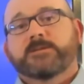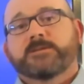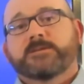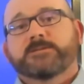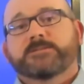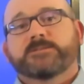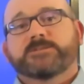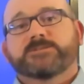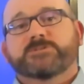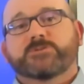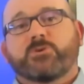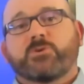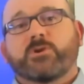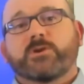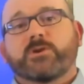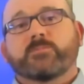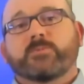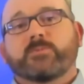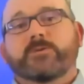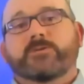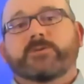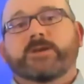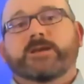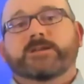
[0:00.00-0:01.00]
design.
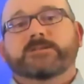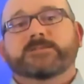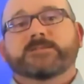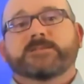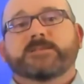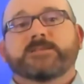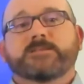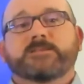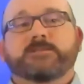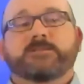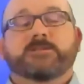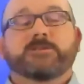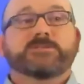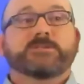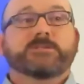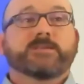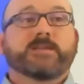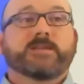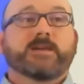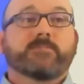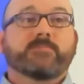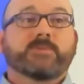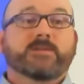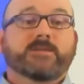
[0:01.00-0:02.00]
We're actually
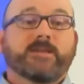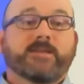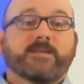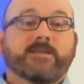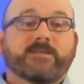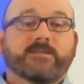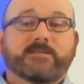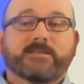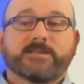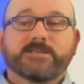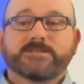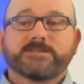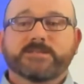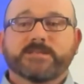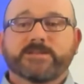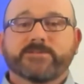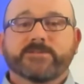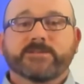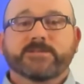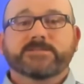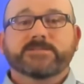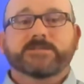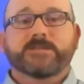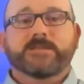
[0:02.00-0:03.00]
using our mechanical
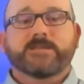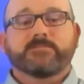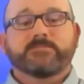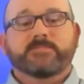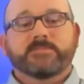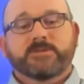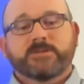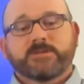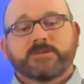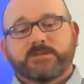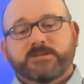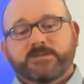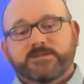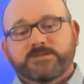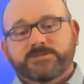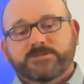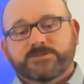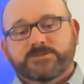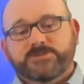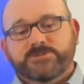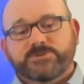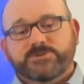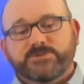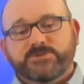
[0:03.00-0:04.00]
engineering team
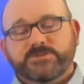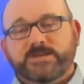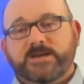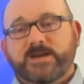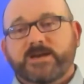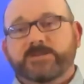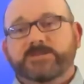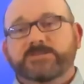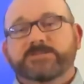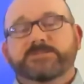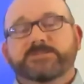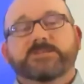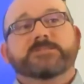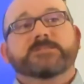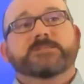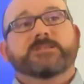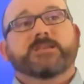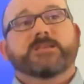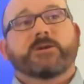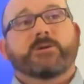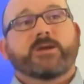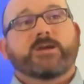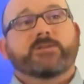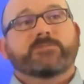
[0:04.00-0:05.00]
to do data sheets and
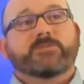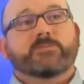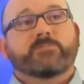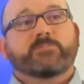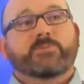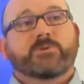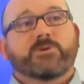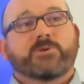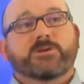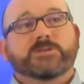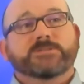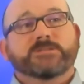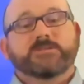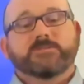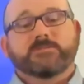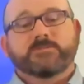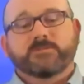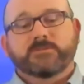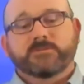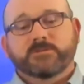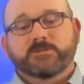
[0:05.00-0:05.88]
go out for pricing